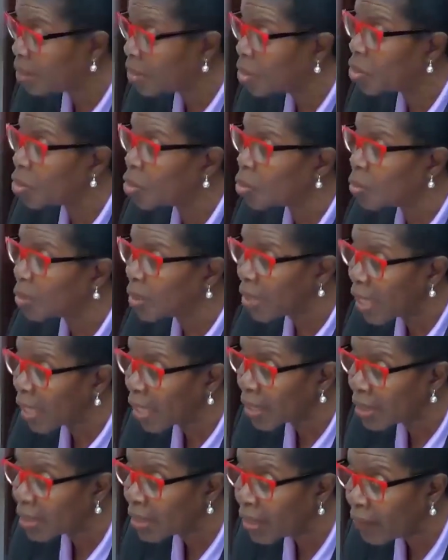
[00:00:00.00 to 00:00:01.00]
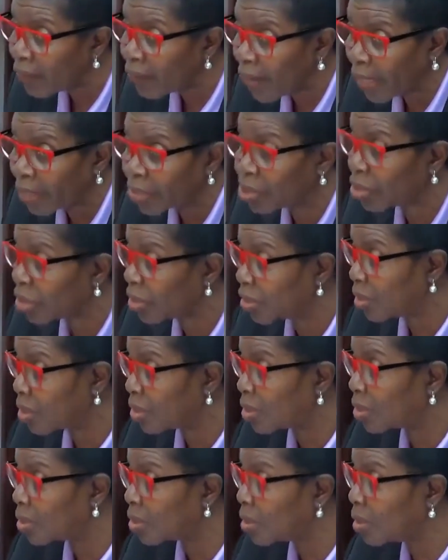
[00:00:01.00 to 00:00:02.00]
to take tough
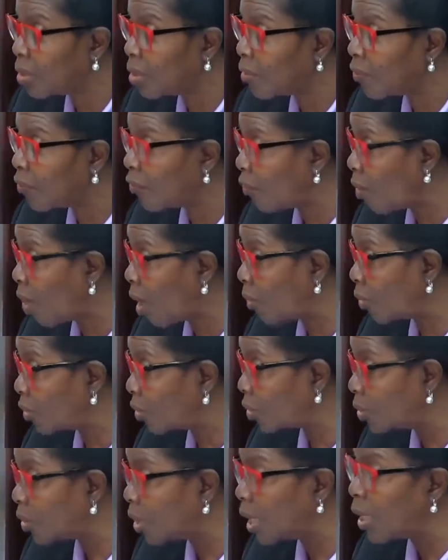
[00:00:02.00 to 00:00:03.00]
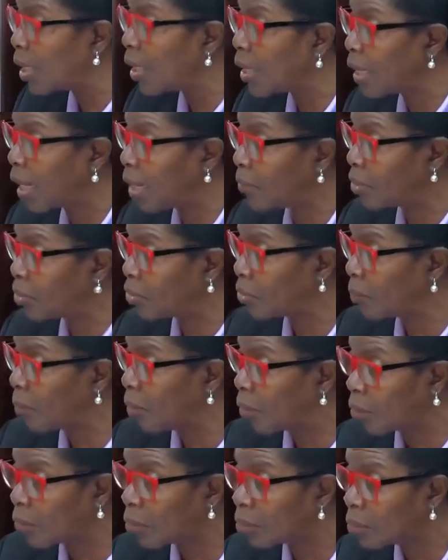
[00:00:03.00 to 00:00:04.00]
actions for our today and our
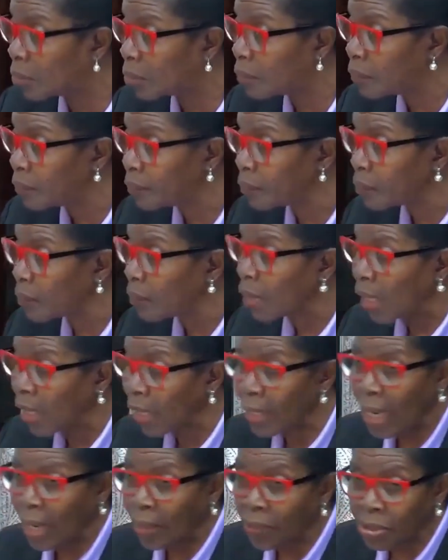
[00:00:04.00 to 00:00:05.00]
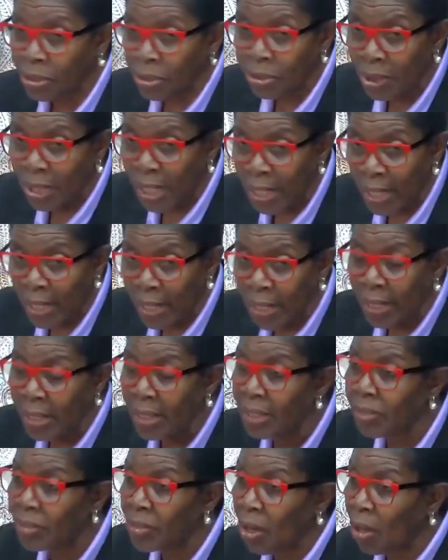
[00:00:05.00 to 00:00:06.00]
tomorrow. And our today
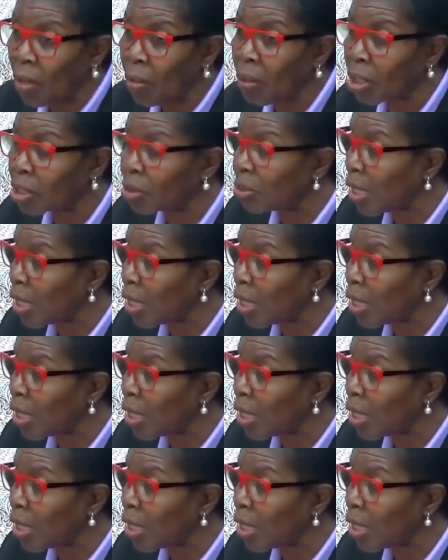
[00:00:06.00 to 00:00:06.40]
is all what we are